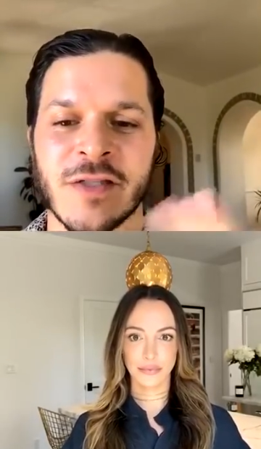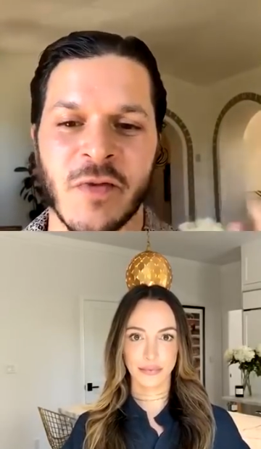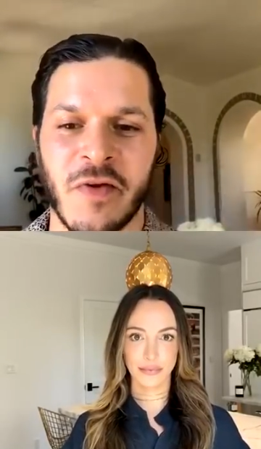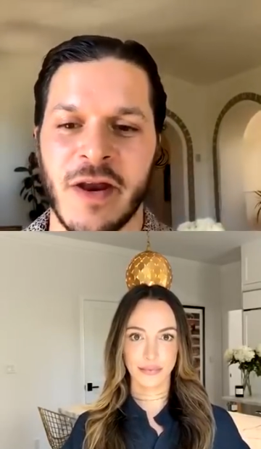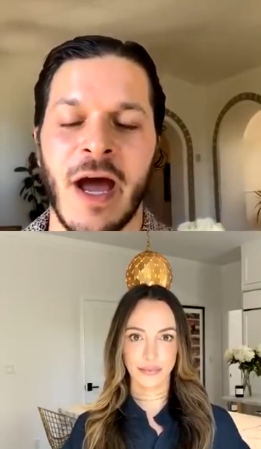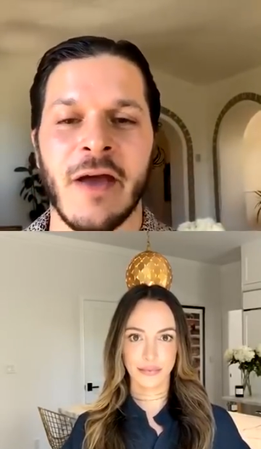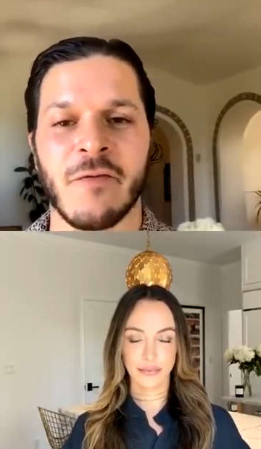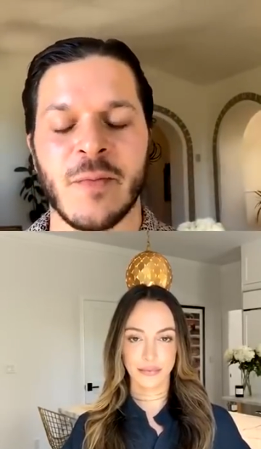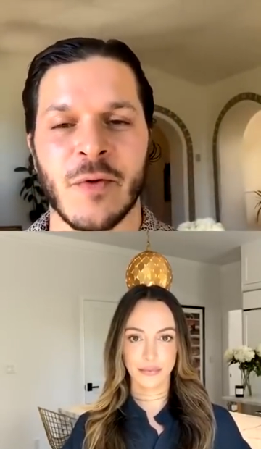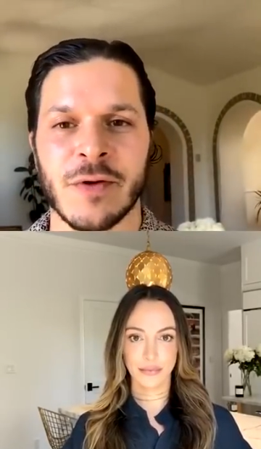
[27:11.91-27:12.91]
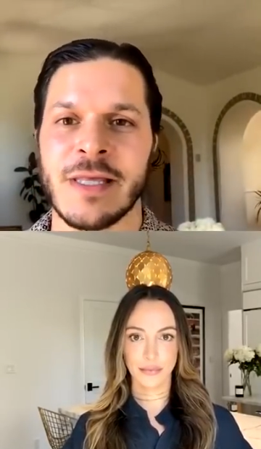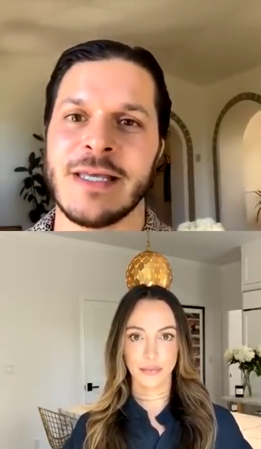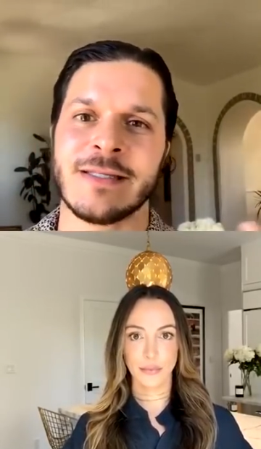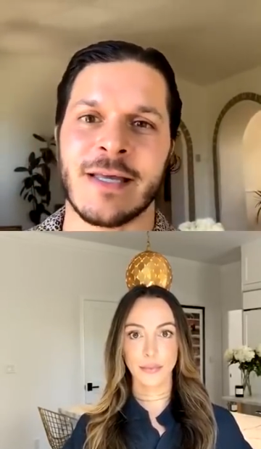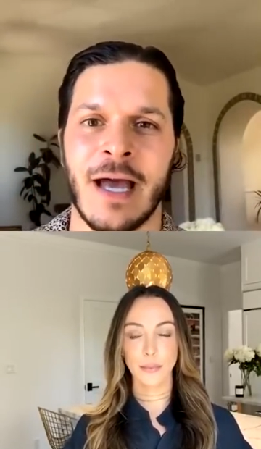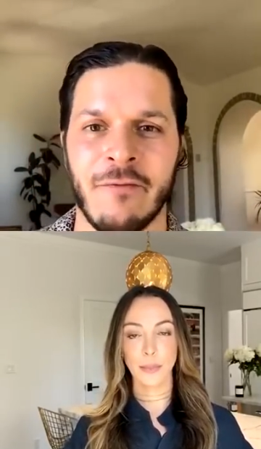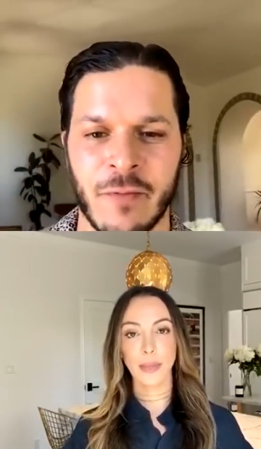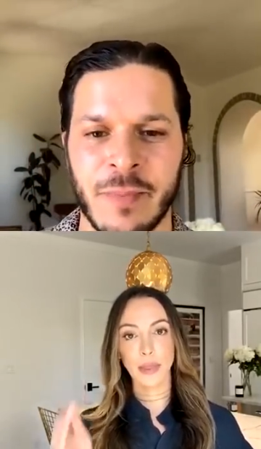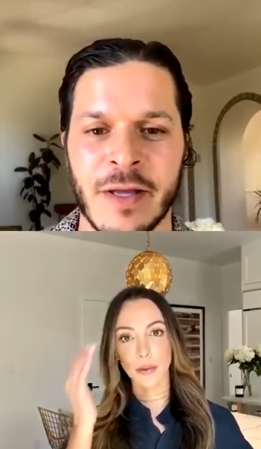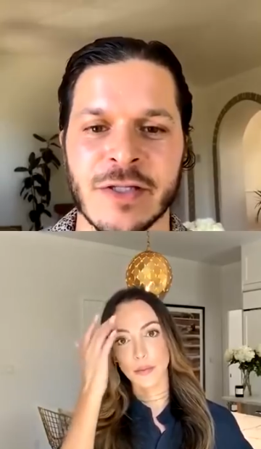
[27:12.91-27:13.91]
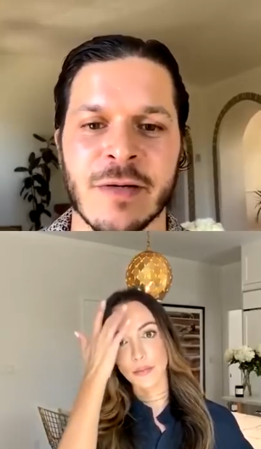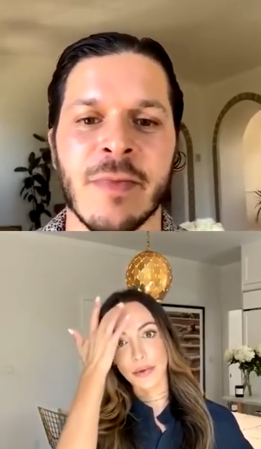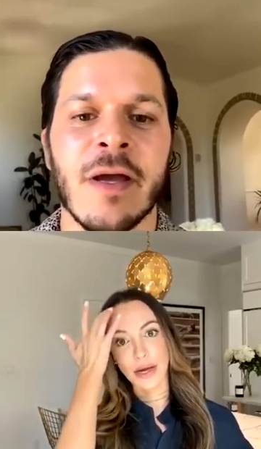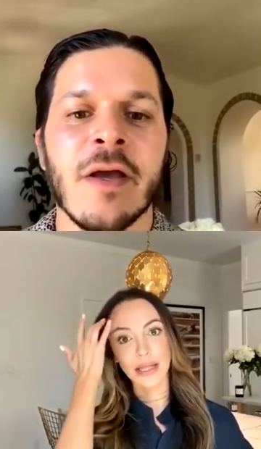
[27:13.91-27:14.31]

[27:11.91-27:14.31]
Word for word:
Speaker 1: We've got a hi from New Orleans, a hi from Belgium.